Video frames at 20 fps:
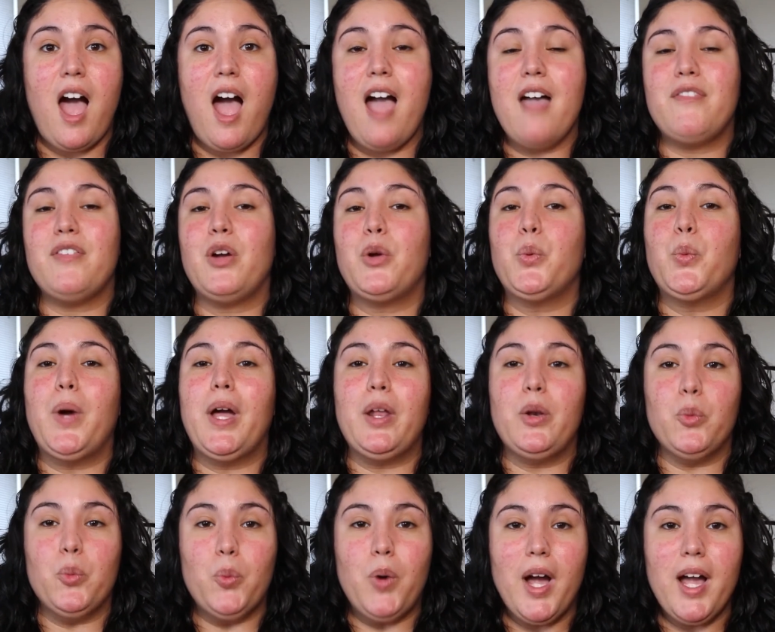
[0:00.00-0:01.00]
I found Wet
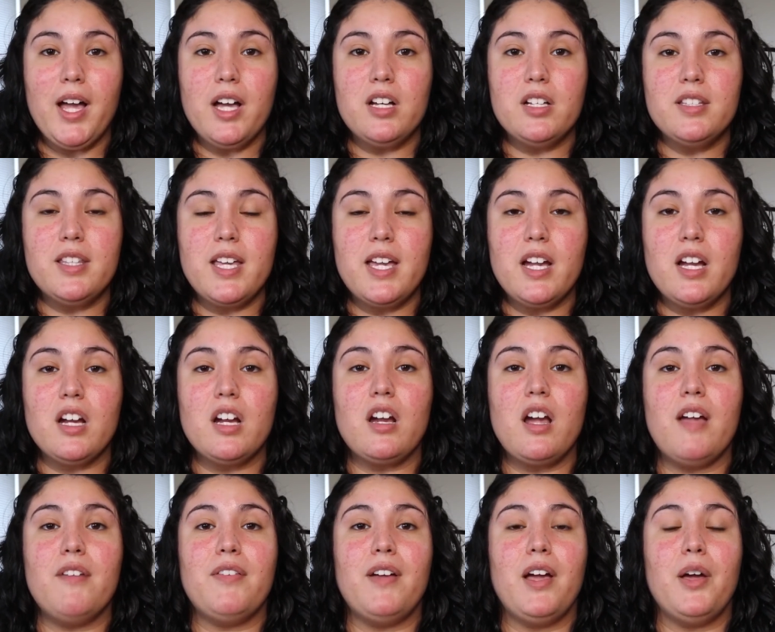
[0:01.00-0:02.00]
n Wild there,
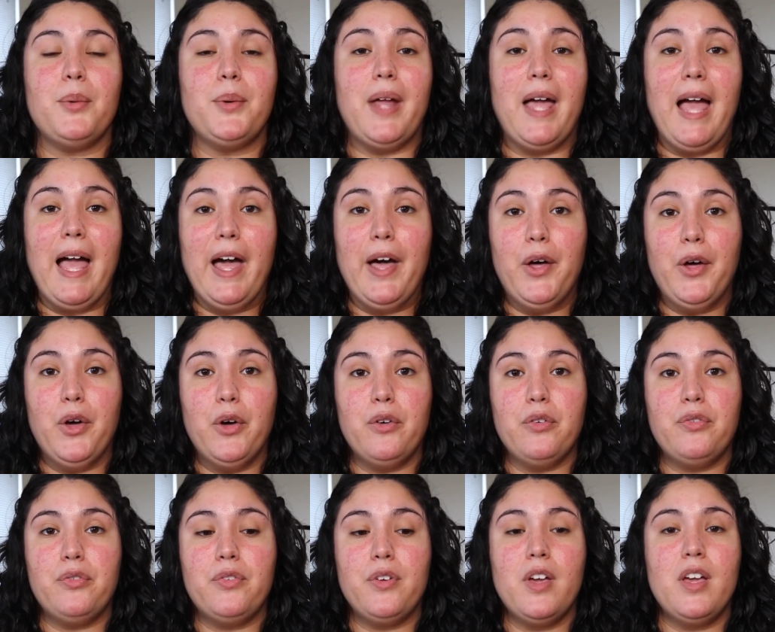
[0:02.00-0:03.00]
I found
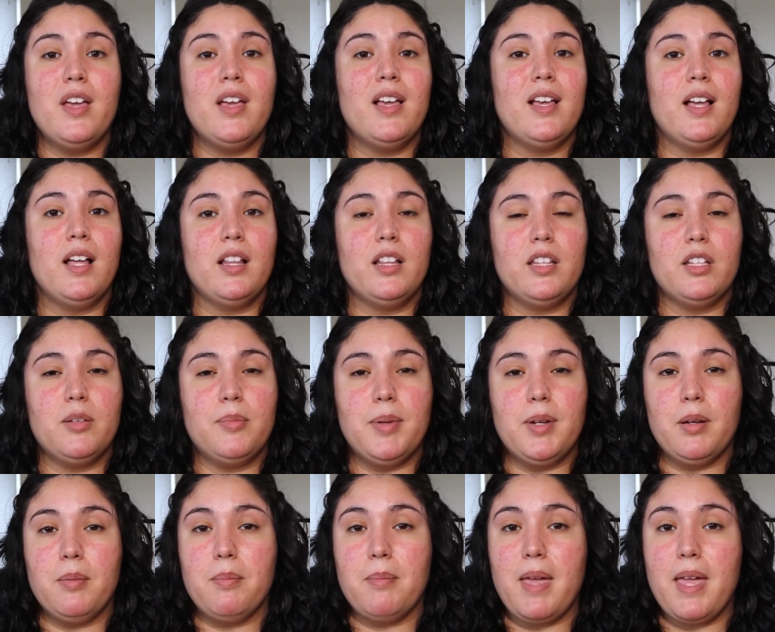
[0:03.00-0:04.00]
e.l.f., a little
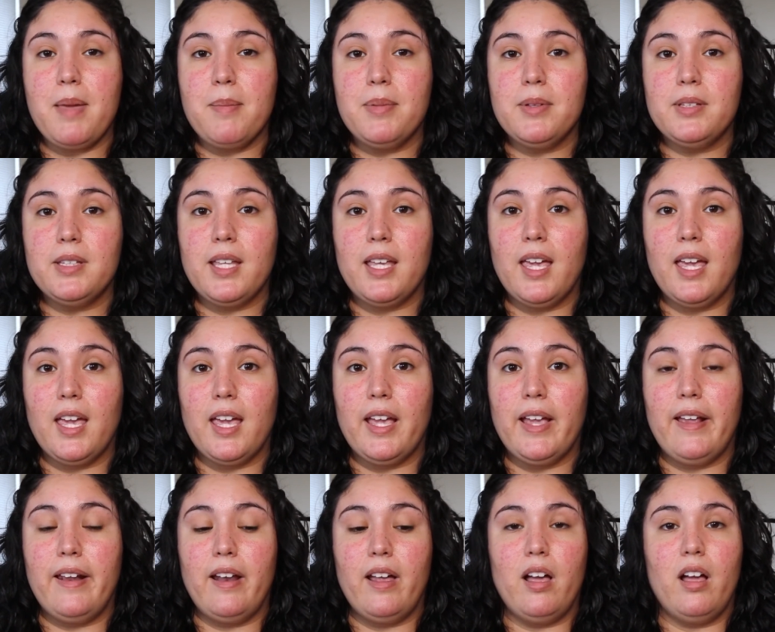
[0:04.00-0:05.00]
bit of
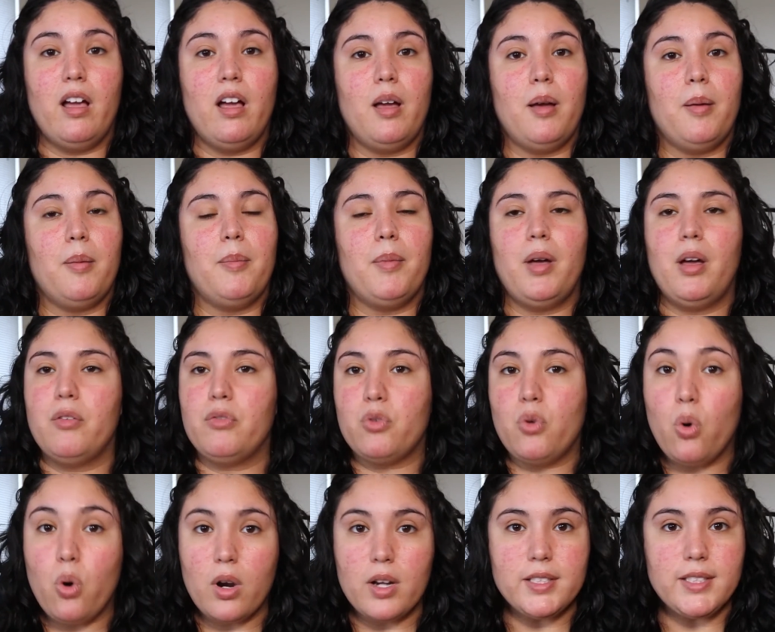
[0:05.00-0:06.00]
Maybelline, of
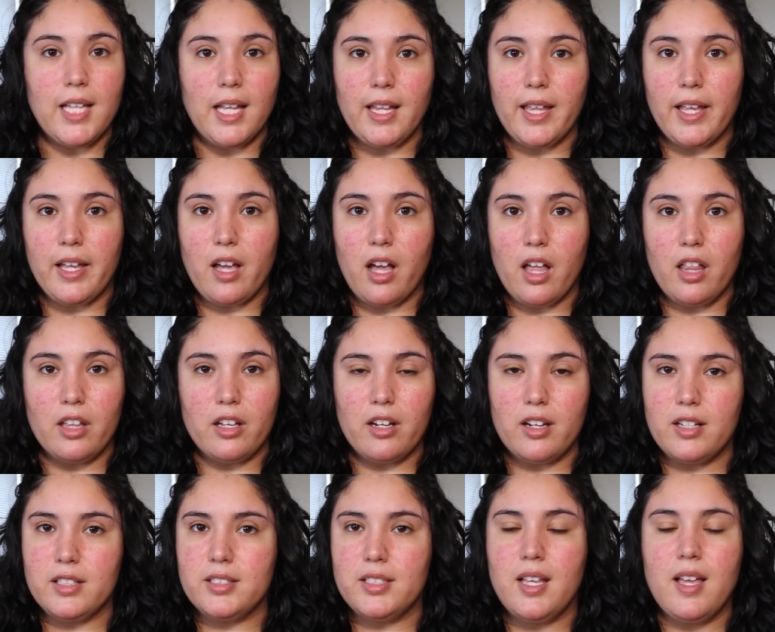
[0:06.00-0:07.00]
course LA
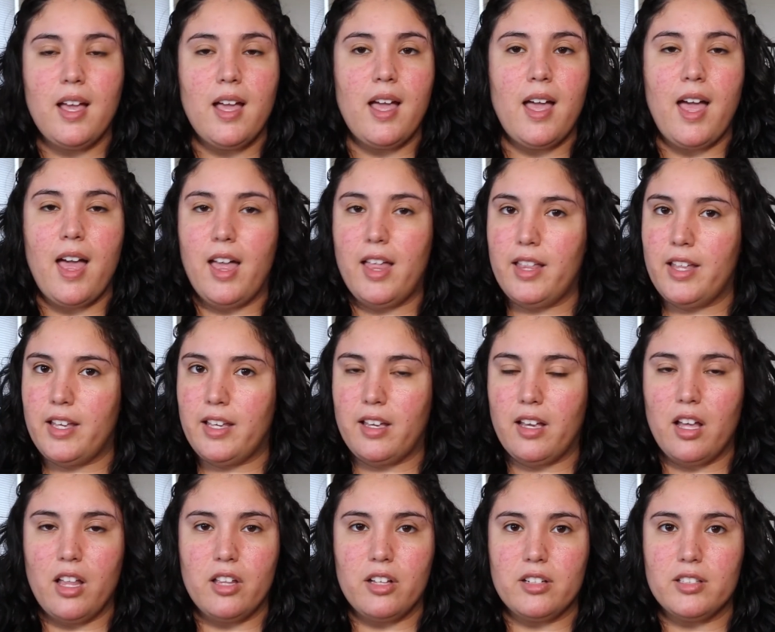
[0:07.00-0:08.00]
Colors. LA
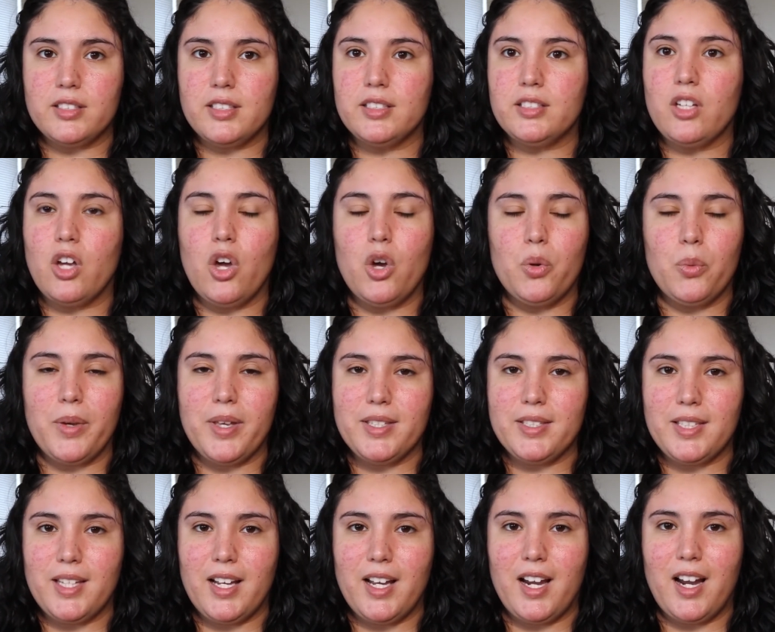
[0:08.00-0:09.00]
Colors is
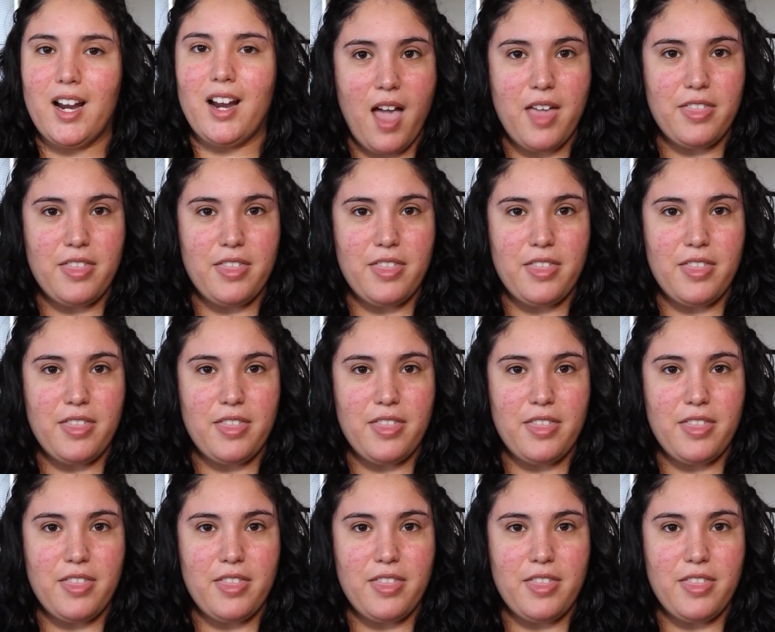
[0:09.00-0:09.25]
always there.